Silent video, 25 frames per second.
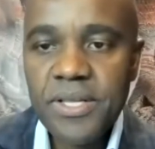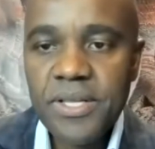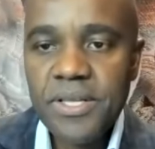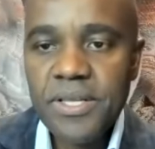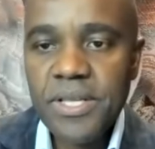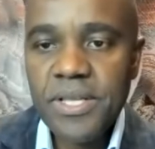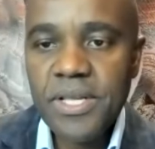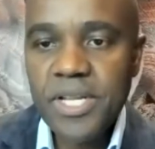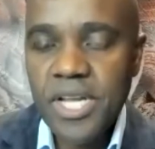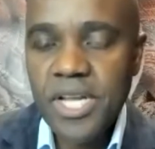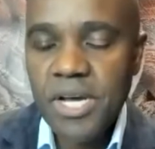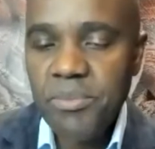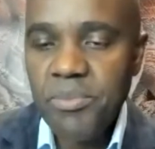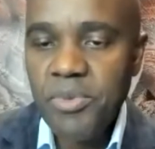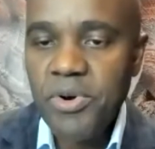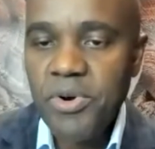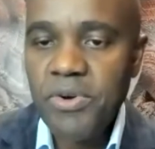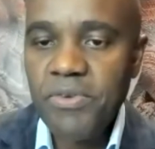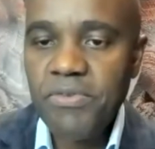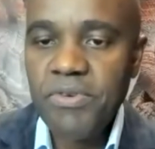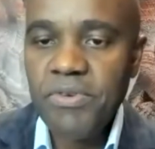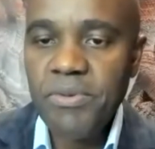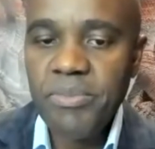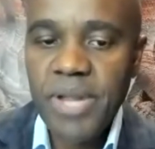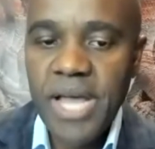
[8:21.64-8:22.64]
The
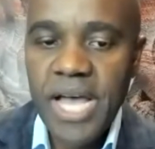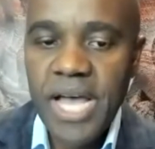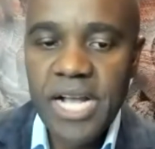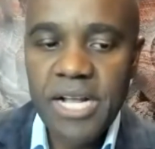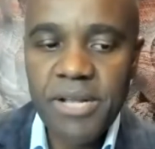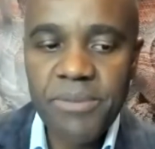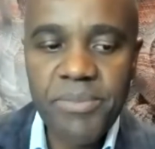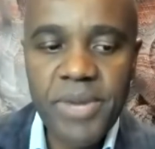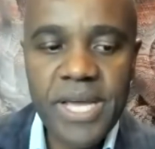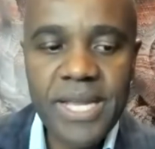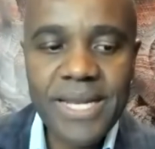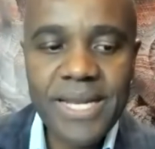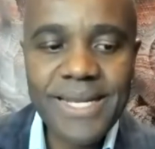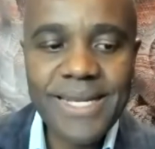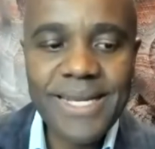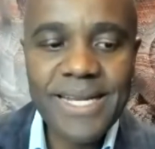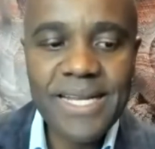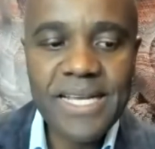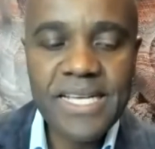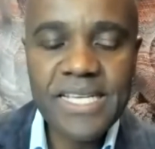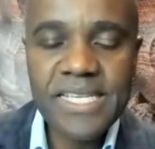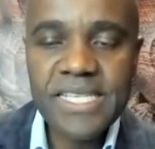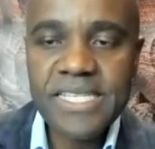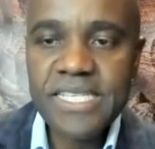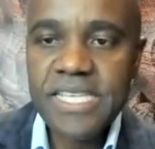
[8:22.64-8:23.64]
number for Black
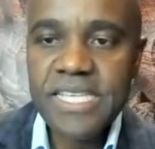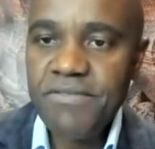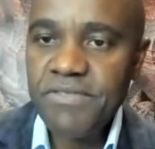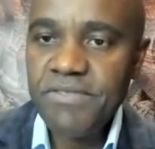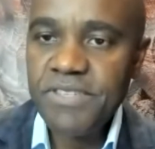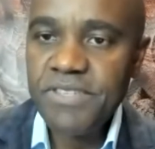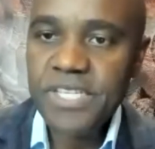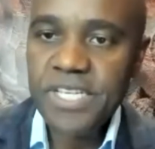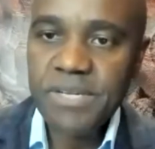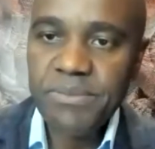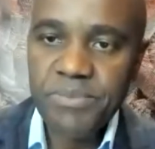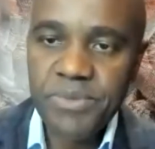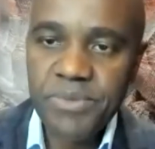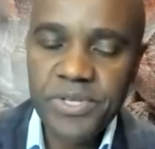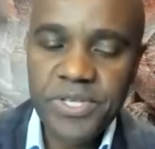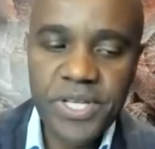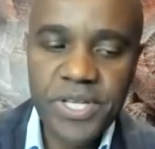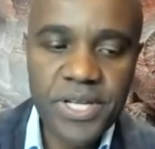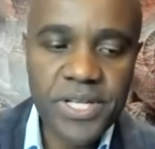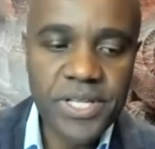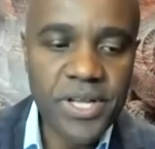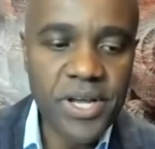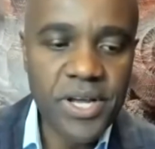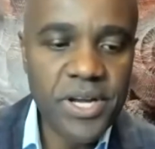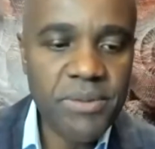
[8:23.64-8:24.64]
men,
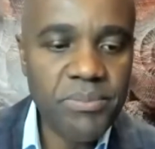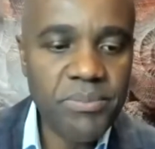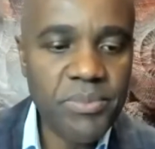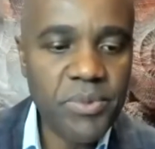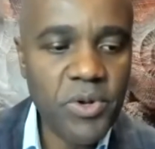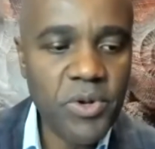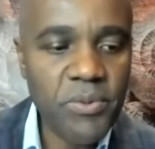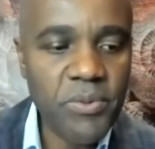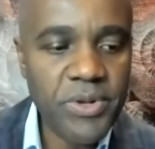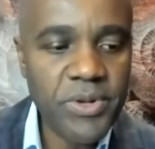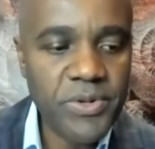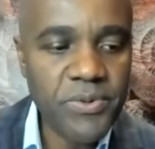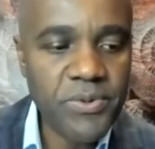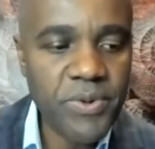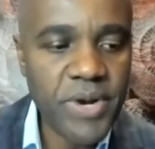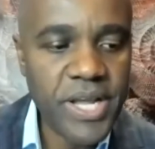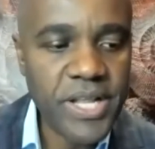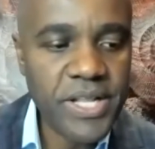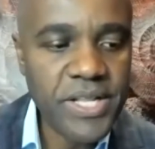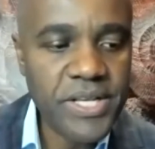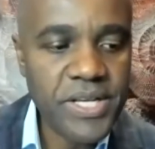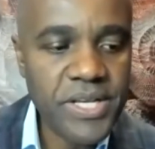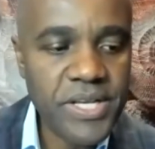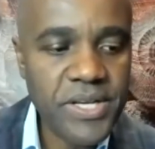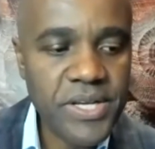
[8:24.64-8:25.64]
17% unemployment
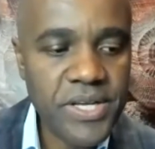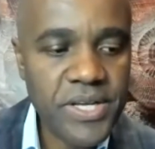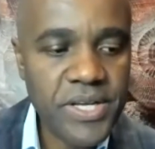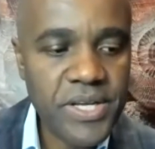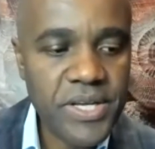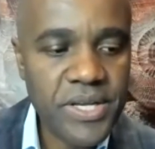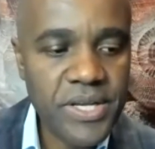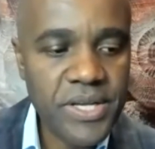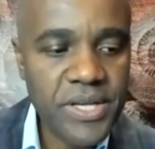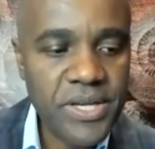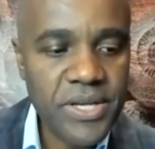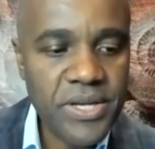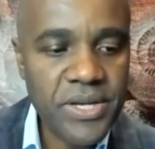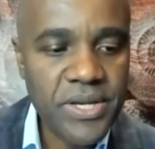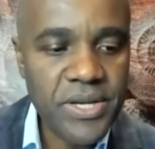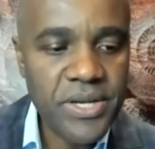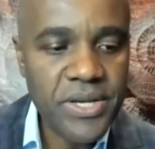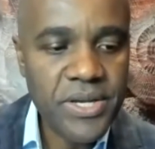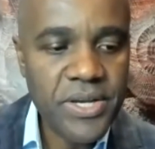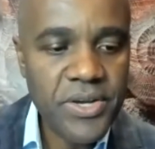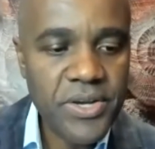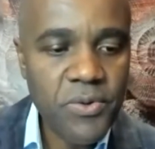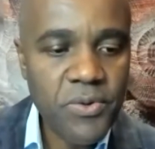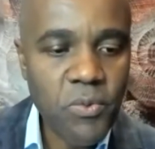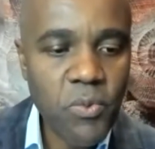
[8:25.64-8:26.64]
rate.
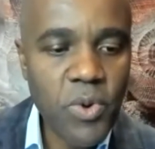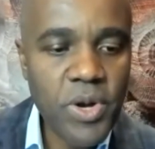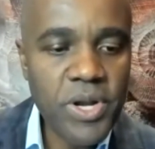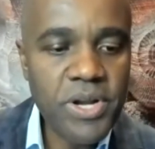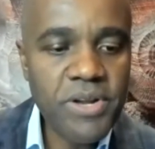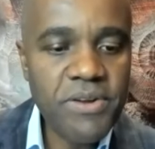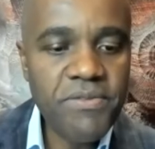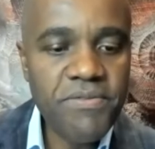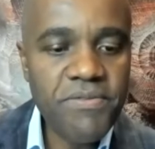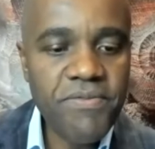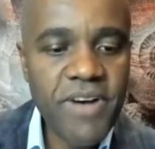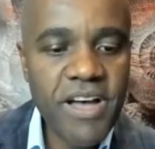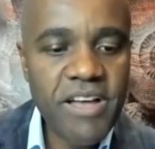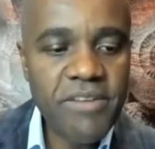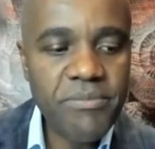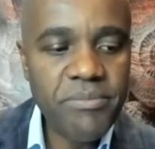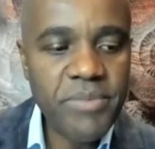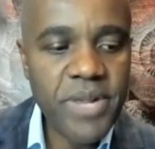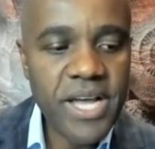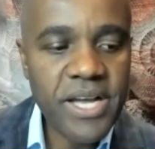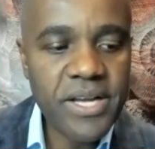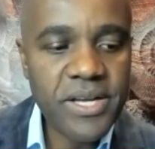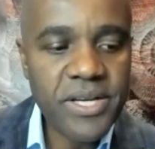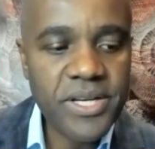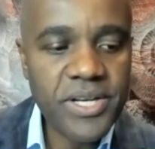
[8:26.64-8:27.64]
1 in 5
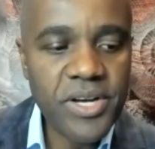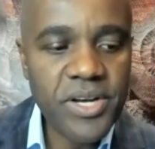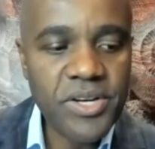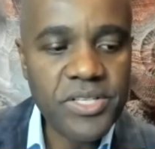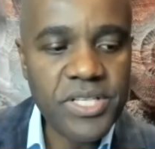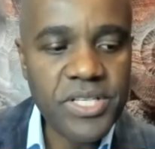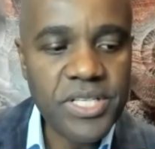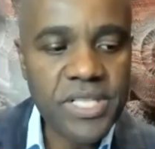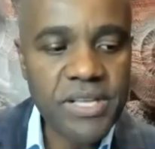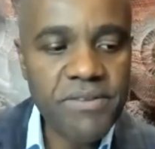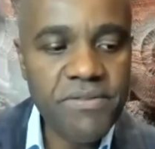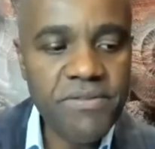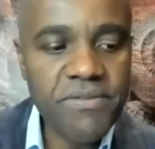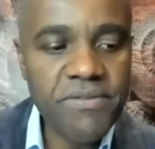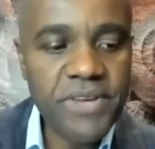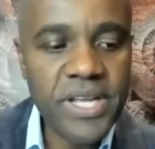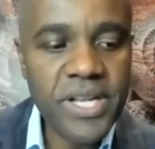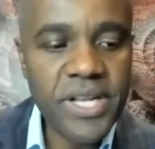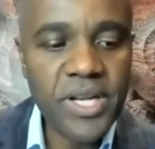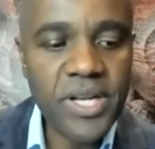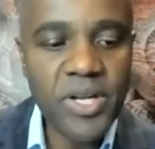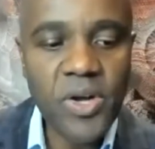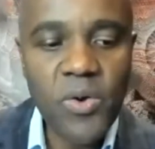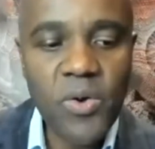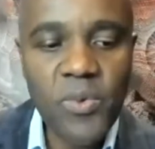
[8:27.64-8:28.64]
Black adults live
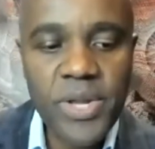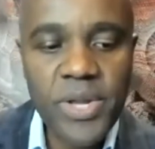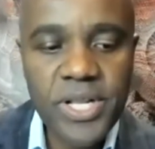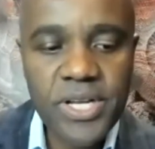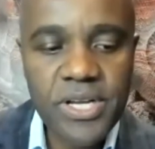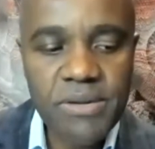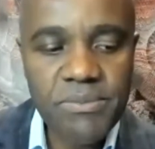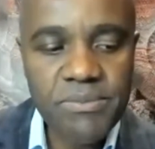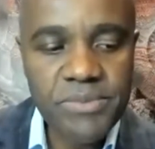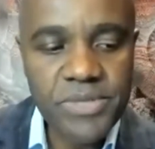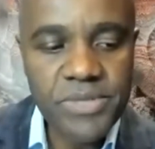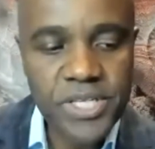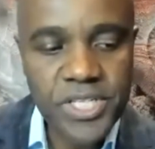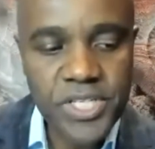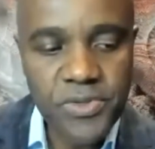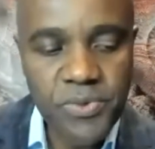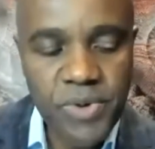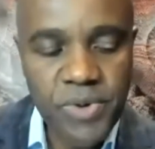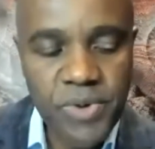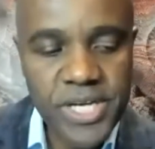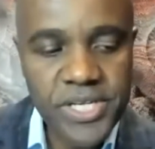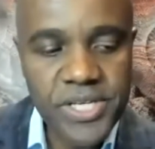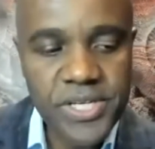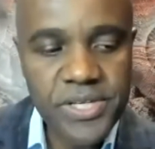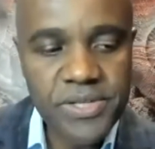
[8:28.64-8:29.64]
in low-income
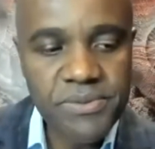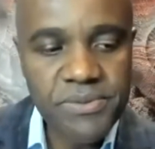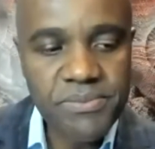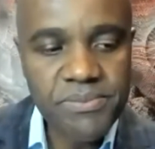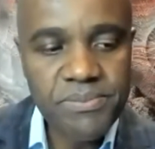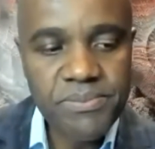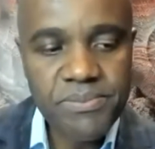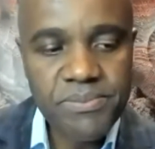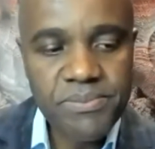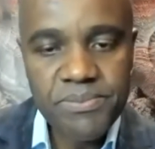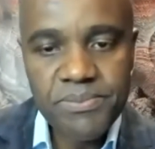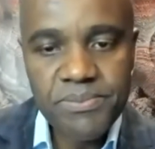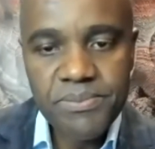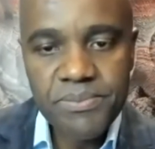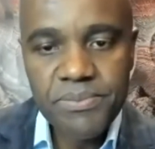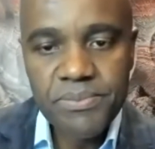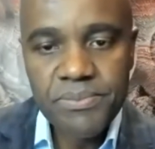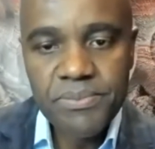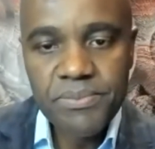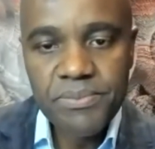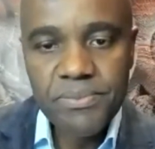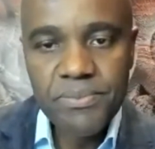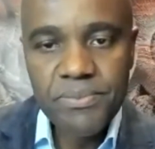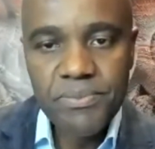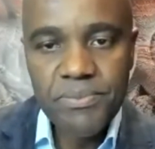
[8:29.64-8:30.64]
situation.
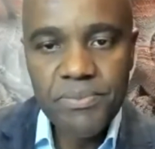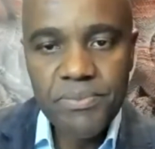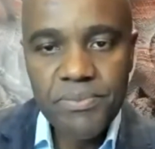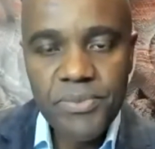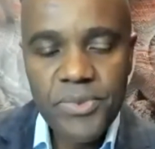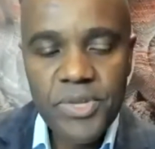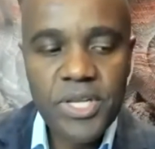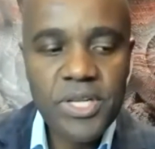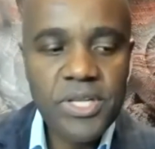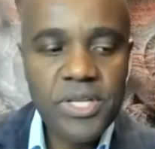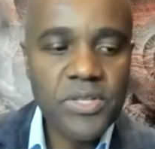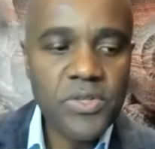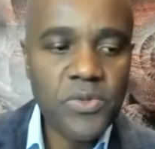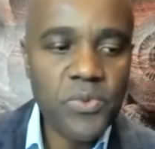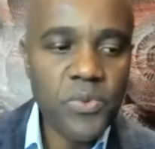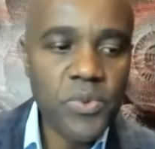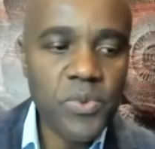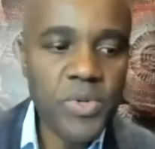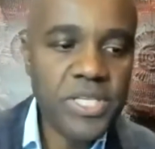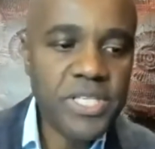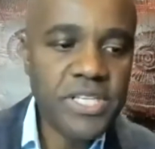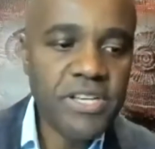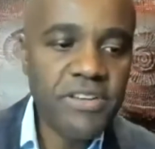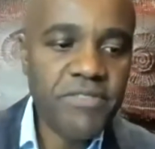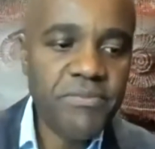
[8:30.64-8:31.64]

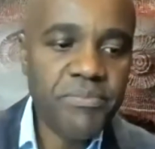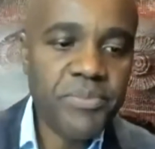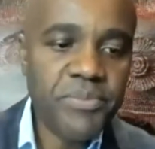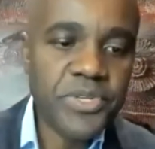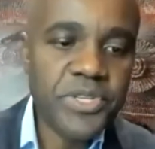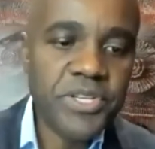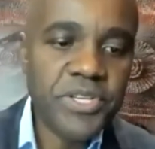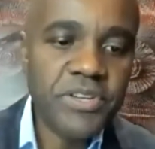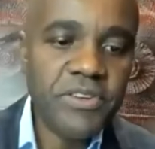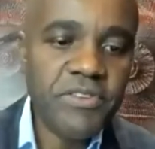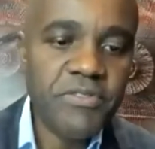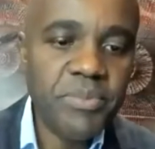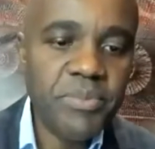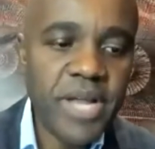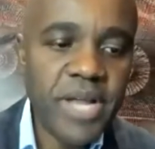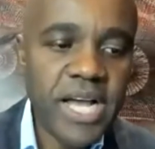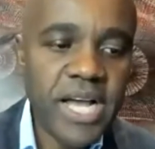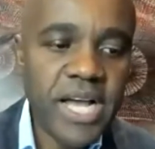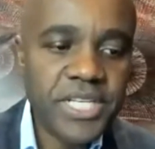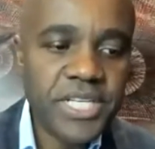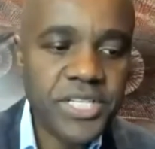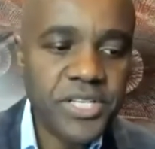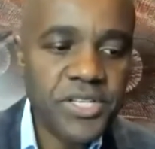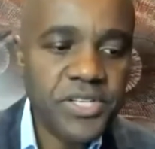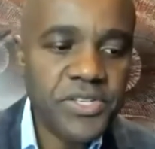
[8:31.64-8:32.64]
27% of
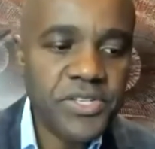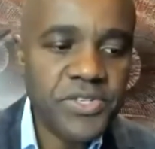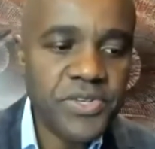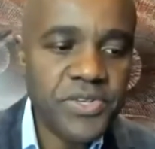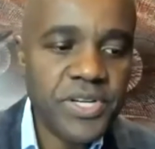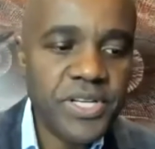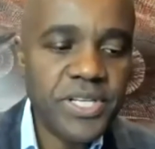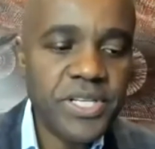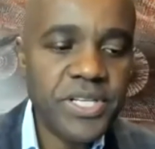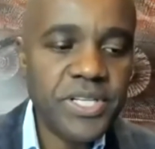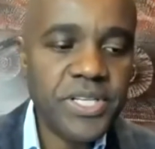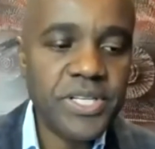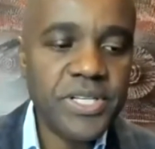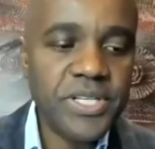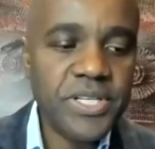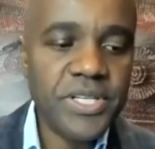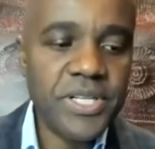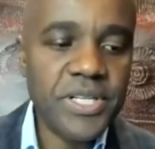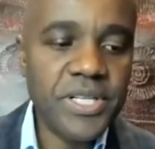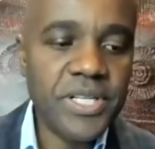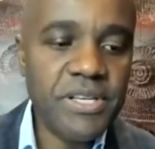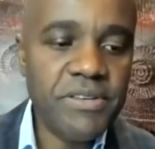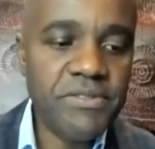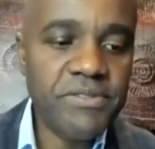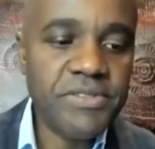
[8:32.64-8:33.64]
Black children
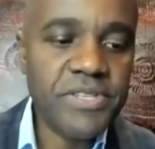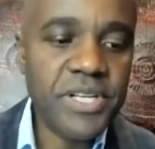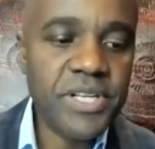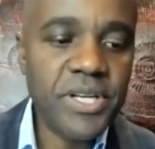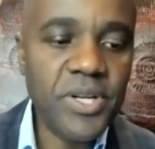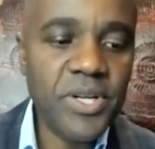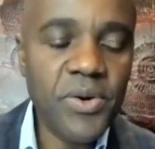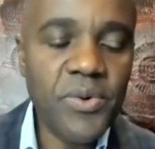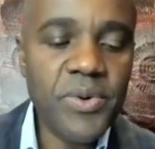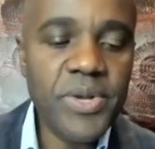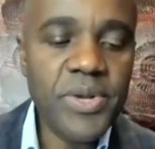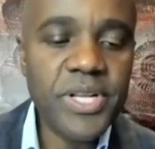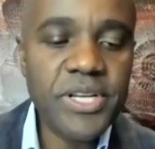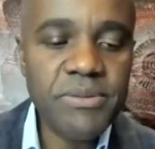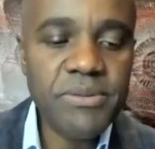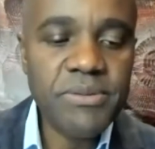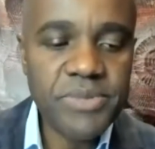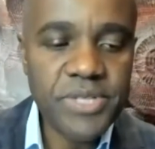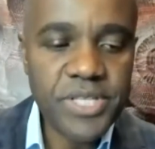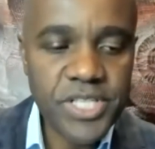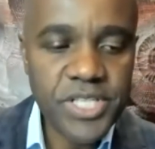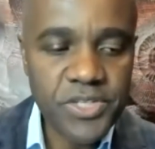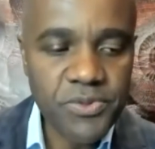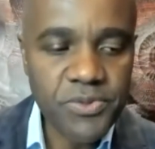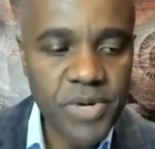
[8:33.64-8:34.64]
lives in low-income
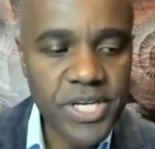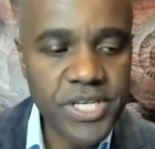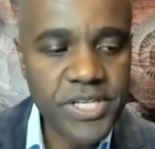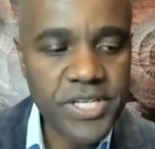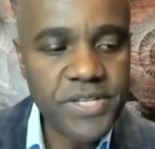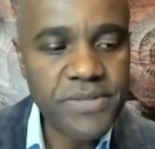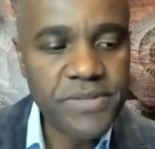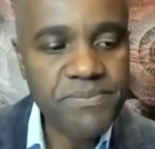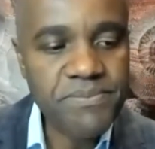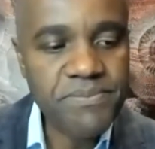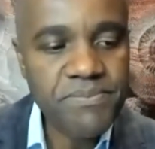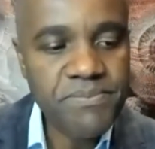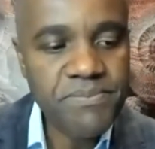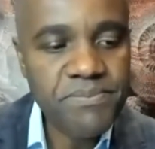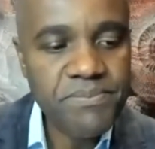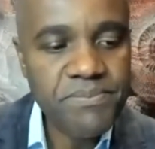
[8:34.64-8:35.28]
situation.